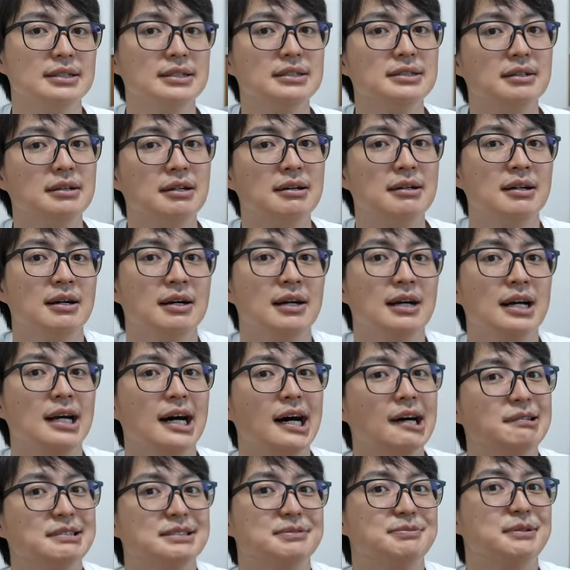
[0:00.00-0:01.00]
You know,
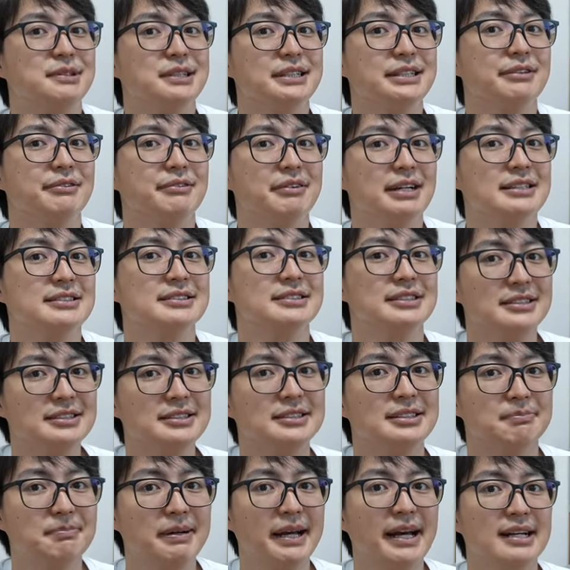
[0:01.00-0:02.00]
I was born and raised in
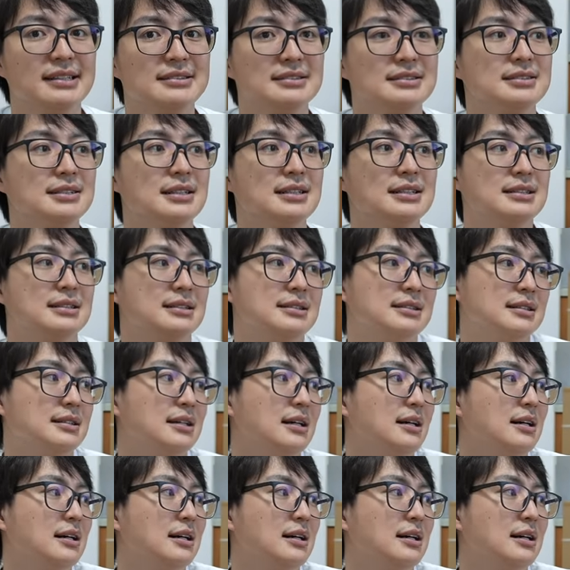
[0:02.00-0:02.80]
Japan, so